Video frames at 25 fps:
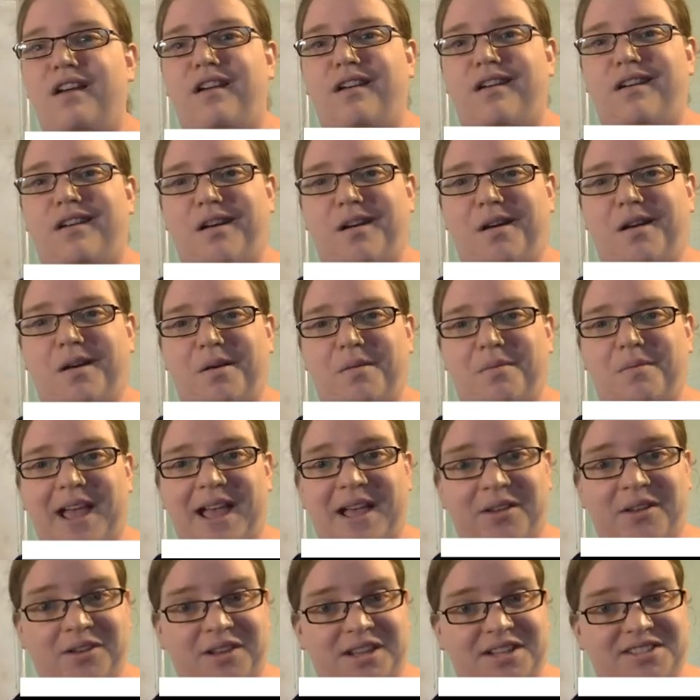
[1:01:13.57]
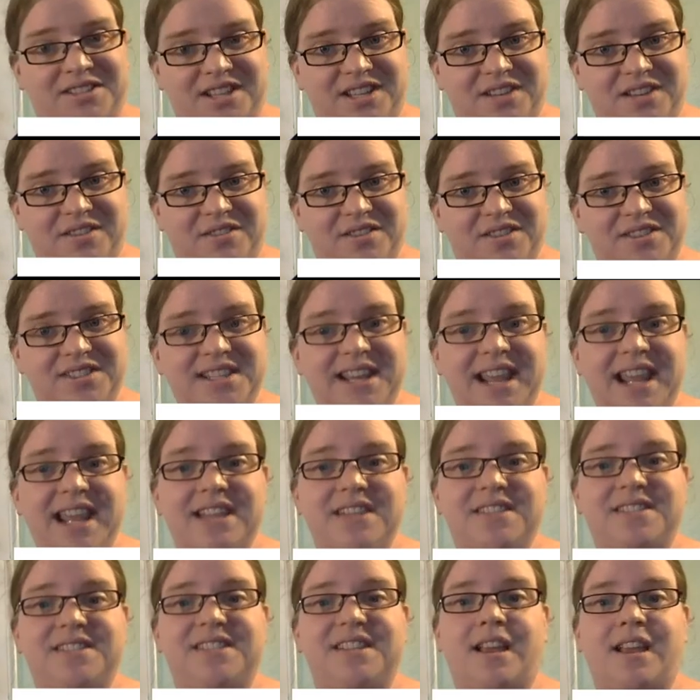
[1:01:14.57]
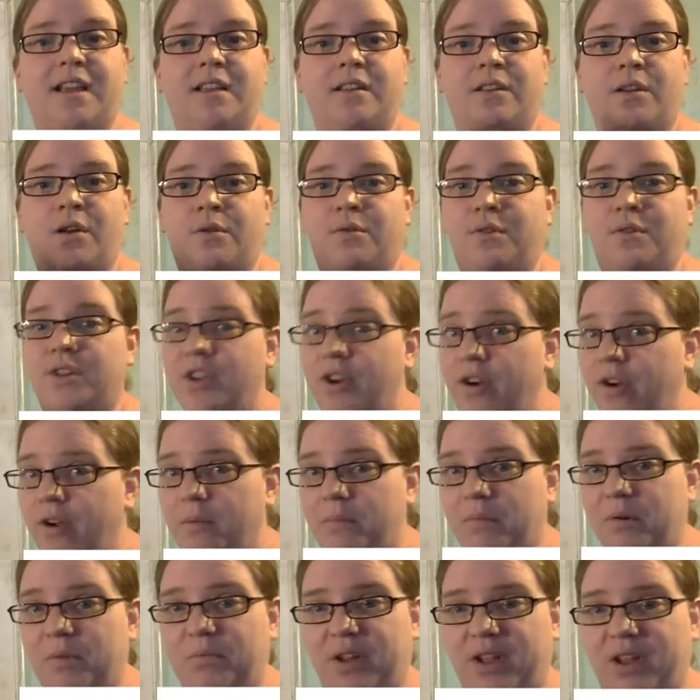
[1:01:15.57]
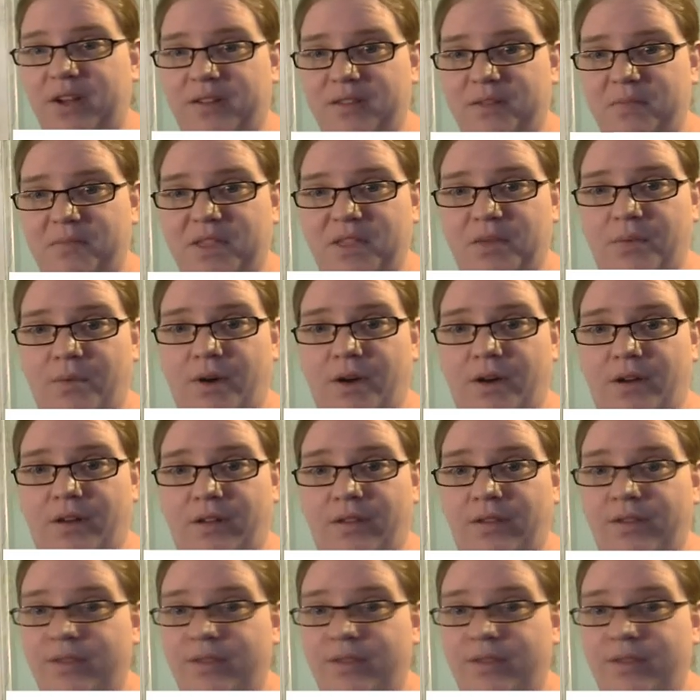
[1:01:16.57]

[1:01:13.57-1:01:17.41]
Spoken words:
outlets here in the States and go to Europe and plug them in the wall.